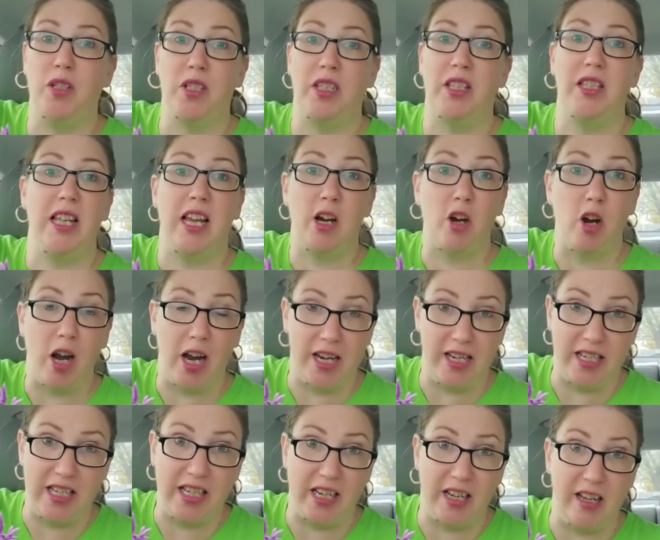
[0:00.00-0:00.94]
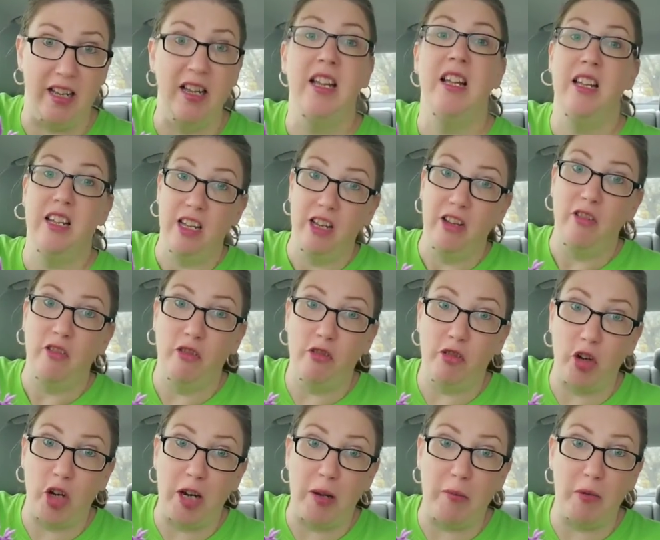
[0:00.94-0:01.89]
wasn't their idea
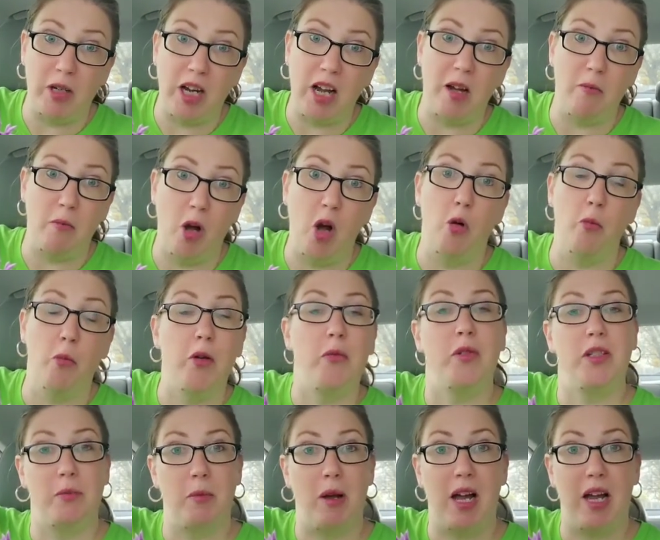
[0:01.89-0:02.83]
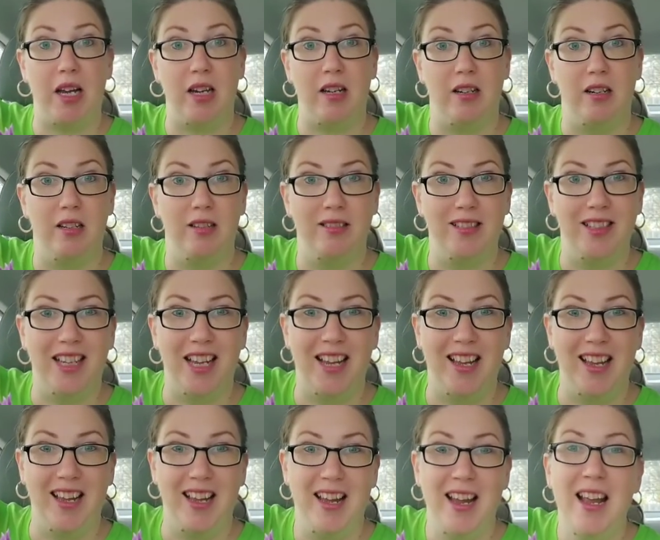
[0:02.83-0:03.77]
for him to come home, it was mine.
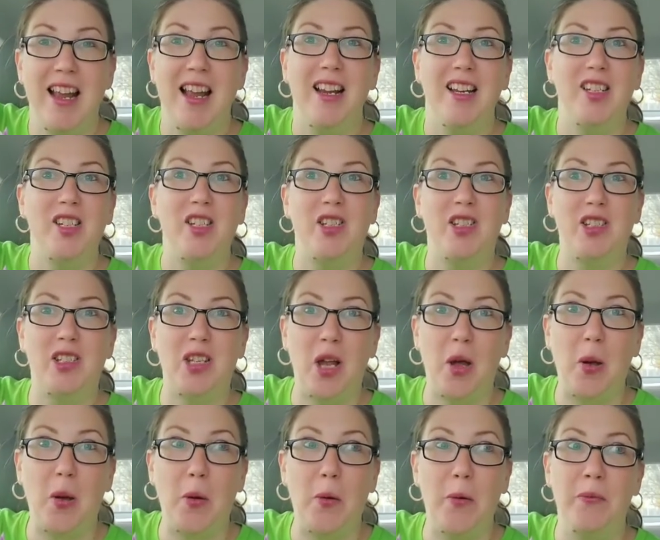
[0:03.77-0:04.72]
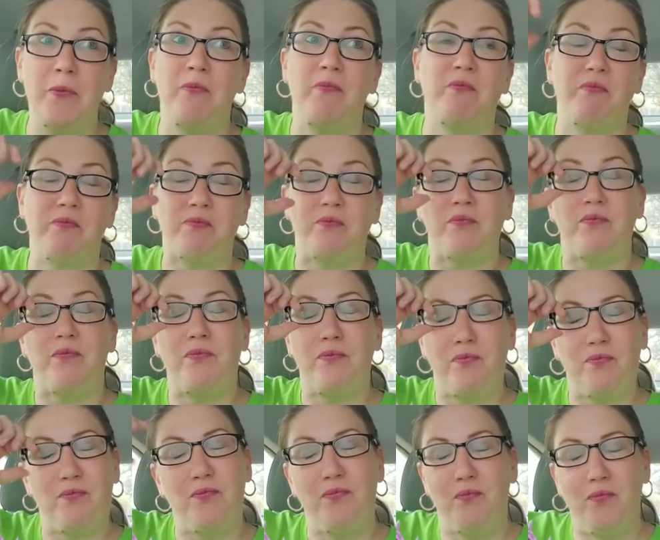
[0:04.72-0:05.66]
So
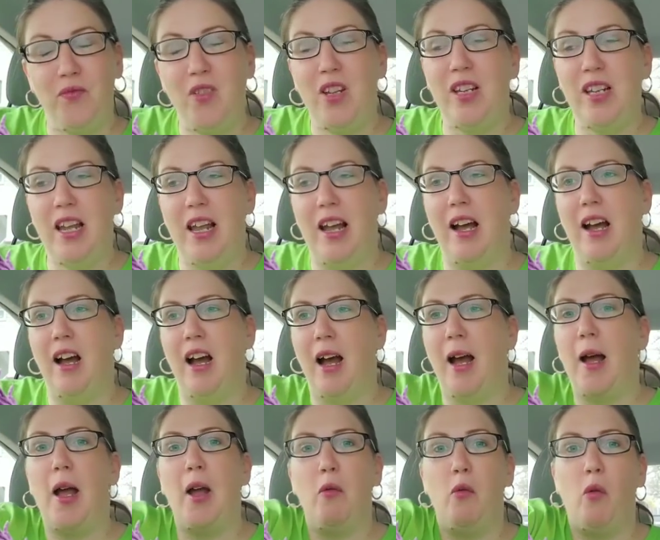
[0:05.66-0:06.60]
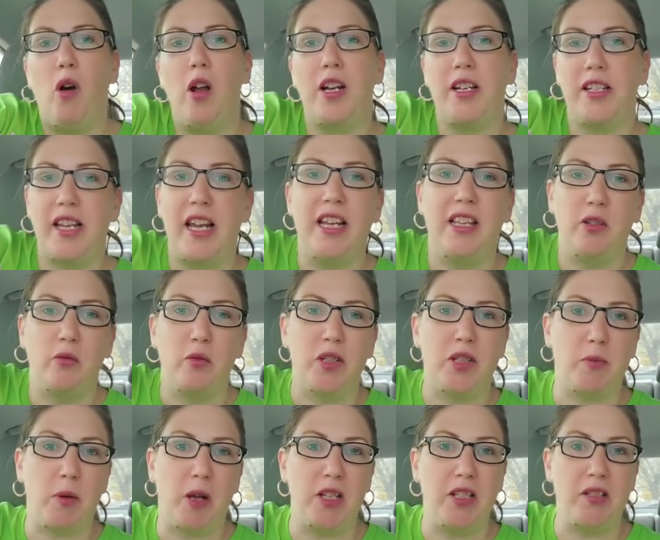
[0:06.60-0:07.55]
yeah, I want to take the
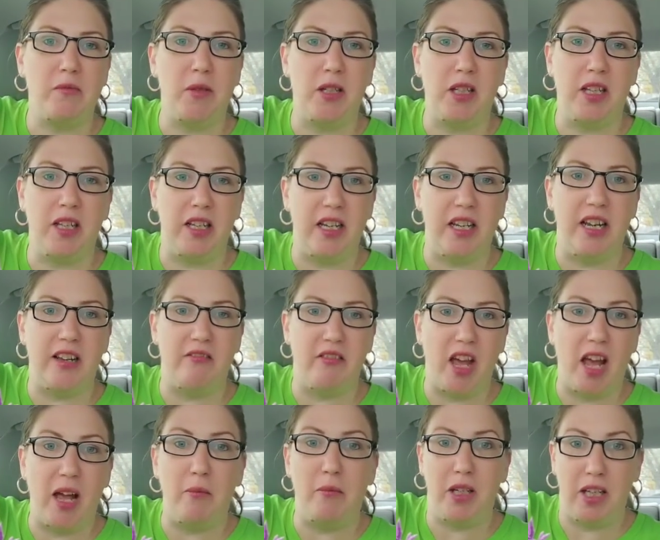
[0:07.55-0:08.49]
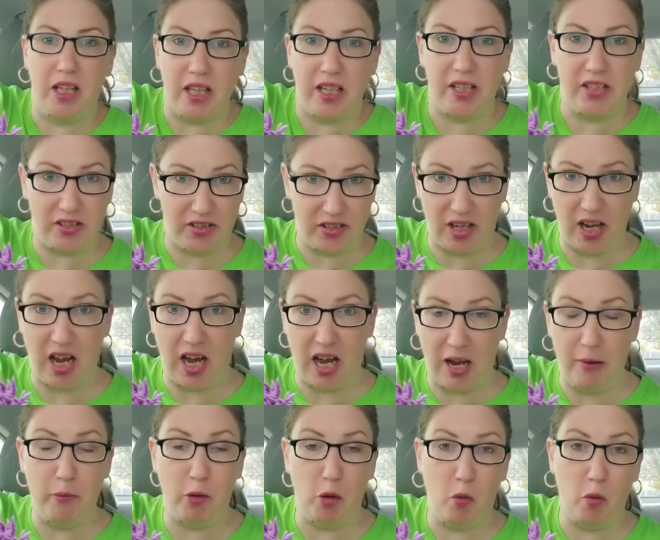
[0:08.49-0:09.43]
responsibility of that because
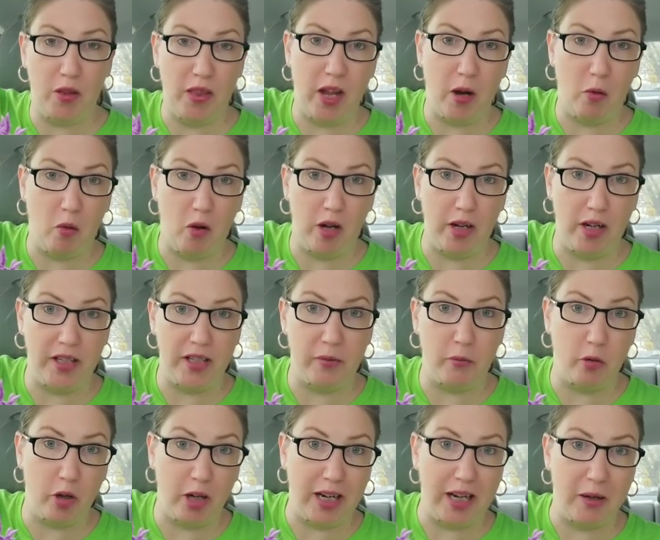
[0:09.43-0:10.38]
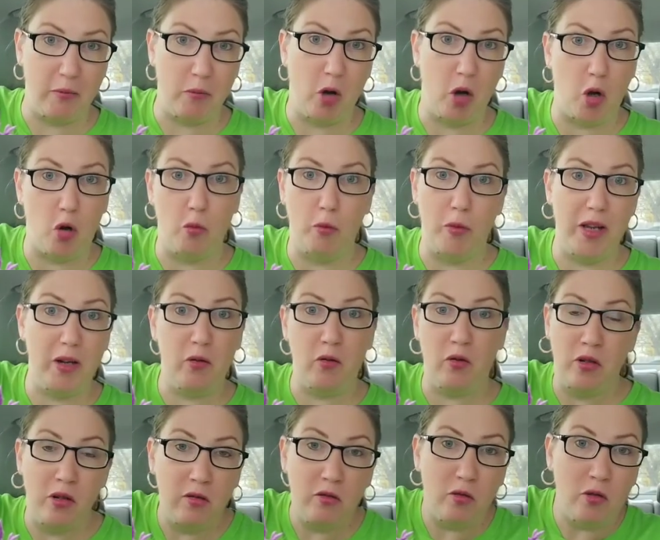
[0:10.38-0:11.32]
I'm the one that wanted to bring him home
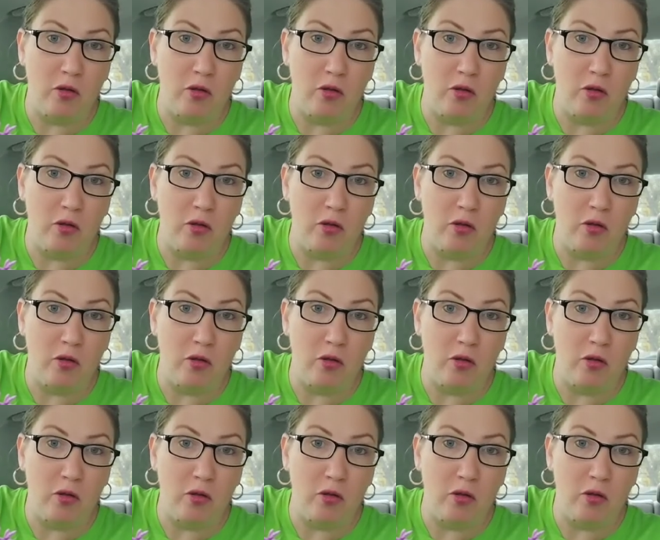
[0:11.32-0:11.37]
and